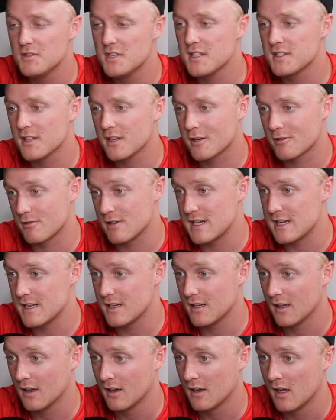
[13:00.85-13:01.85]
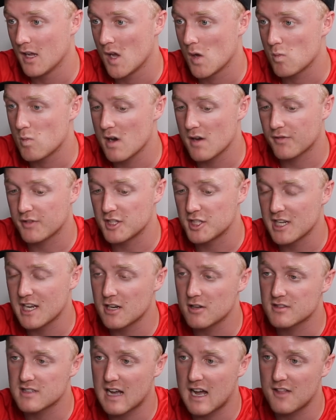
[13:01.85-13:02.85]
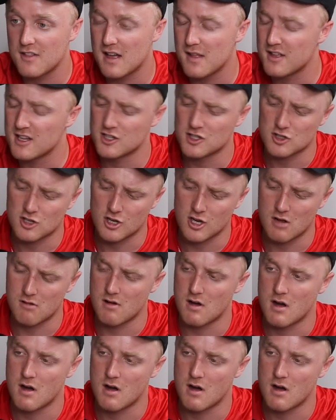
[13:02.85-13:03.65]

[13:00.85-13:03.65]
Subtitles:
disagree with the channels out of that just go